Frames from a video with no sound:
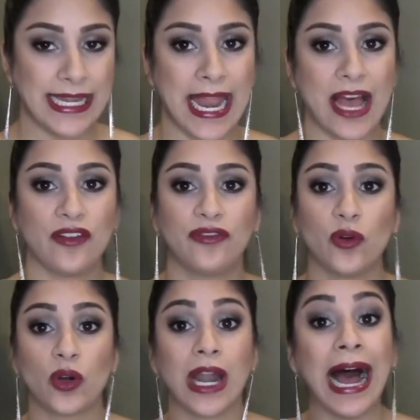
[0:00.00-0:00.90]
Now
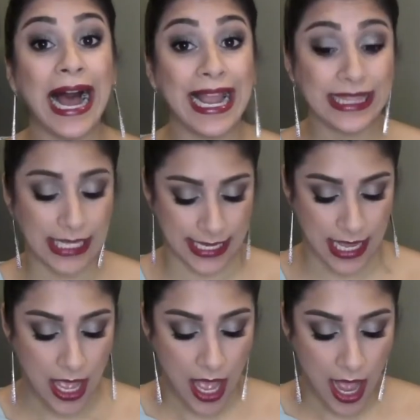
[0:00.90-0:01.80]
for highlight.
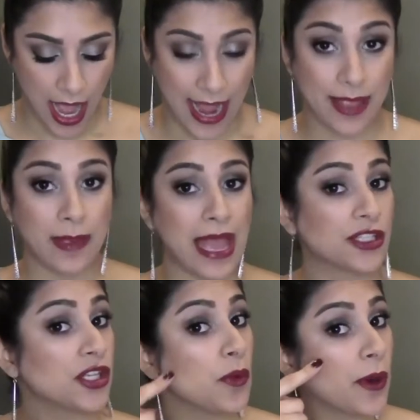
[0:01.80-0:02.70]
I am
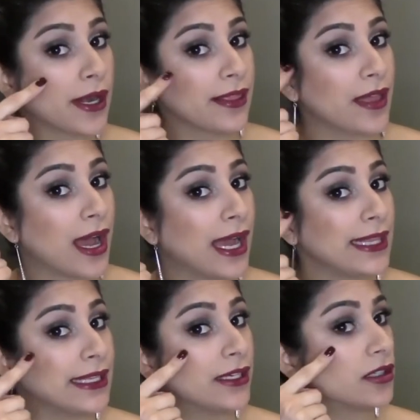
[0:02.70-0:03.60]
actually wearing the
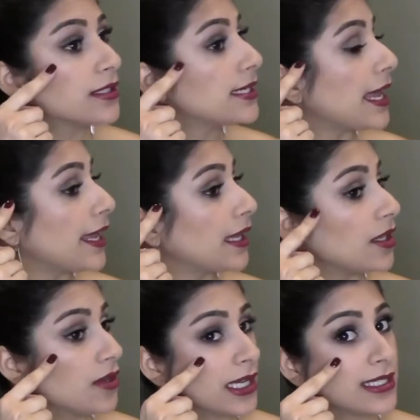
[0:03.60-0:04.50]
highlight today.
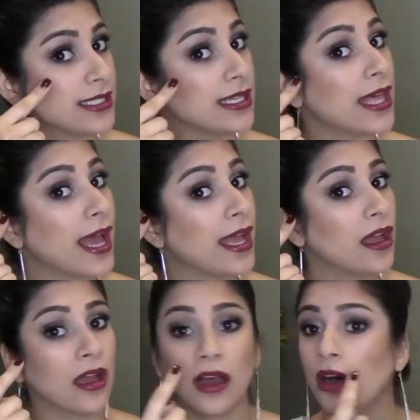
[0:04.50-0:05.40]
Can you guys see that?
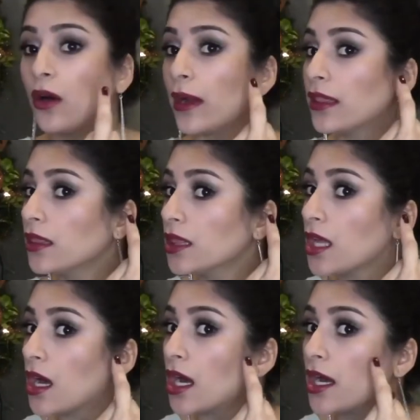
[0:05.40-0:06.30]
Oh, I
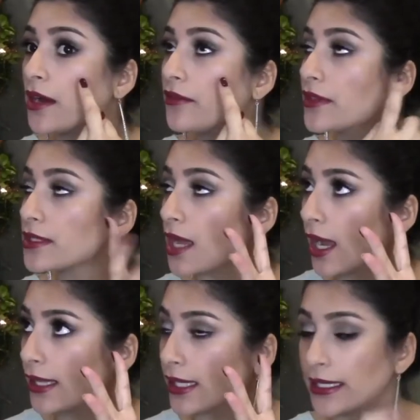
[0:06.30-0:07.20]
love this
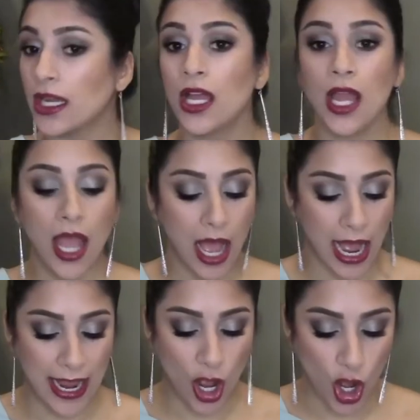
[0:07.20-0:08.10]
highlight.
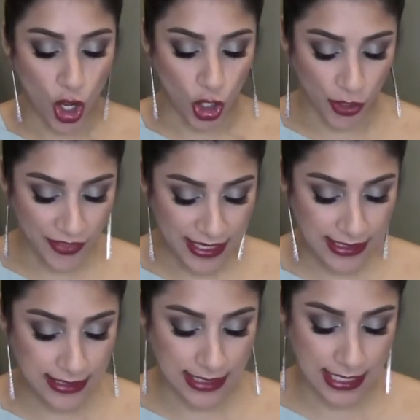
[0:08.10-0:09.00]
I hauled
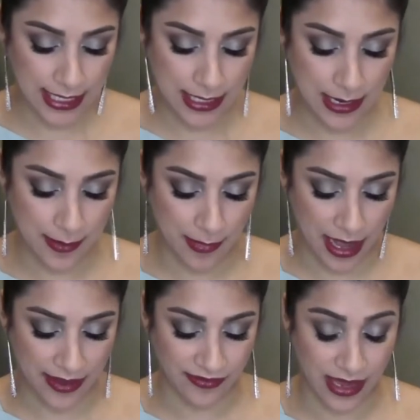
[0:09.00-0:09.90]
this in
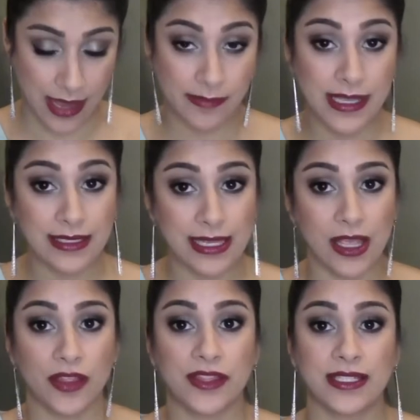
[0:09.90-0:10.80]
my V I B
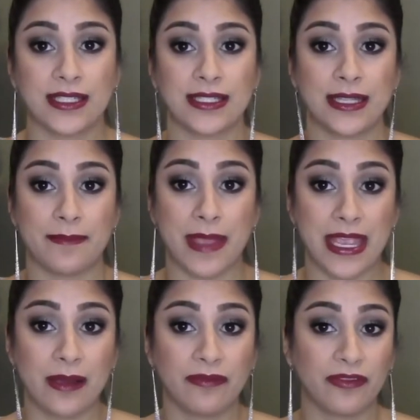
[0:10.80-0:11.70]
sale. This is the
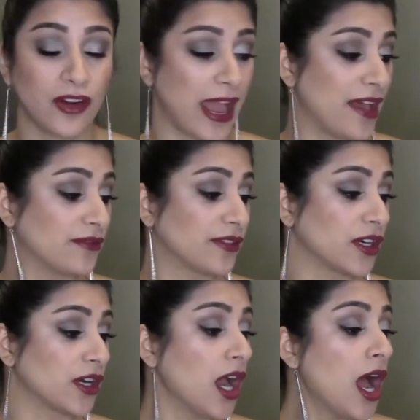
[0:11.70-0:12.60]
Makeup
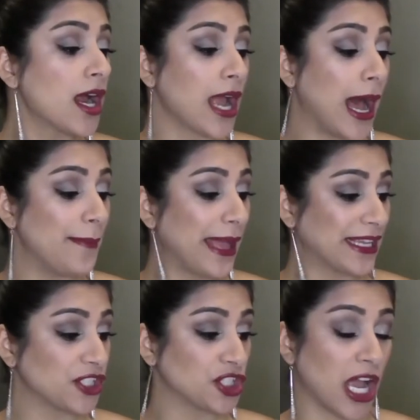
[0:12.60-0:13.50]
Forever
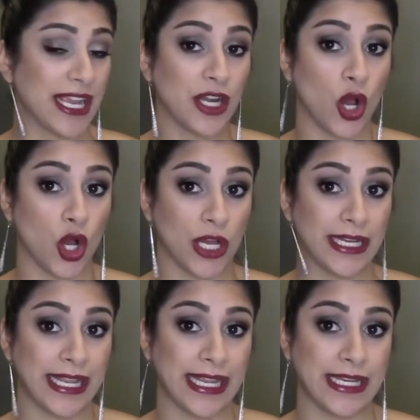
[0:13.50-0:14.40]
Compact Shine
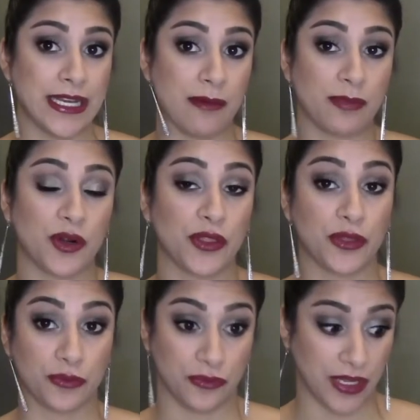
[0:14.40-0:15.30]
On in number
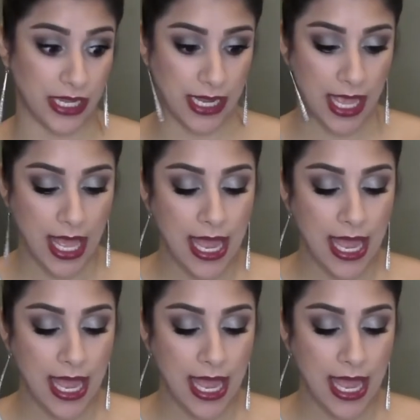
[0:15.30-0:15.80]
three.